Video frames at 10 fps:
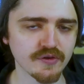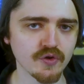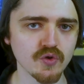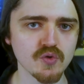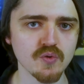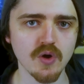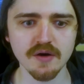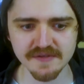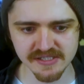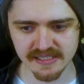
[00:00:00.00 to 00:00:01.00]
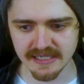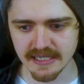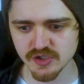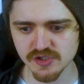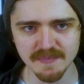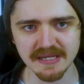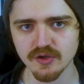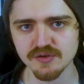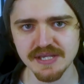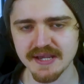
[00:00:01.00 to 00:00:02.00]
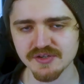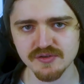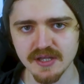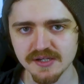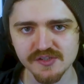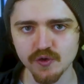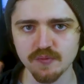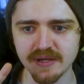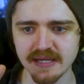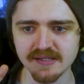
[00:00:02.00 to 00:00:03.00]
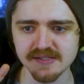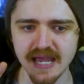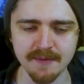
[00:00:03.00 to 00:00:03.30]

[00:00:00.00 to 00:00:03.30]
to obviously just make those extra last two minutes